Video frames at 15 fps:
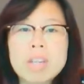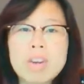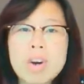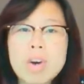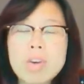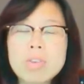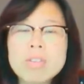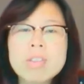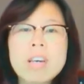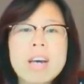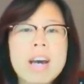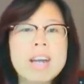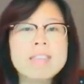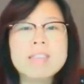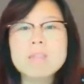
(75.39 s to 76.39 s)
nose,
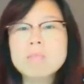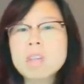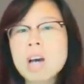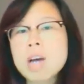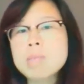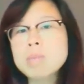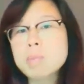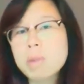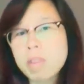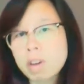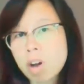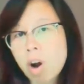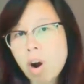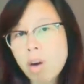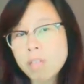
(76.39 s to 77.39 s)
and sometimes with a
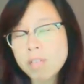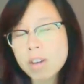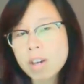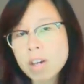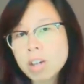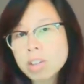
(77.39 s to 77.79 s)
cough.